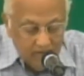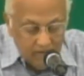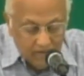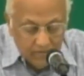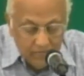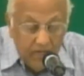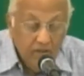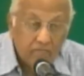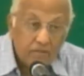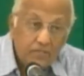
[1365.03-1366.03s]
That's the
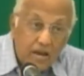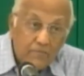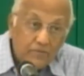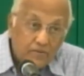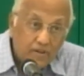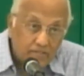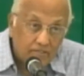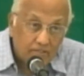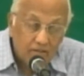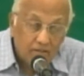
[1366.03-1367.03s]
meaning of the Sabbath rest
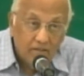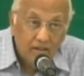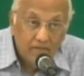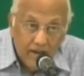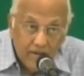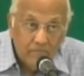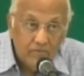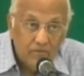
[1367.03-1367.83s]
that God gave Adam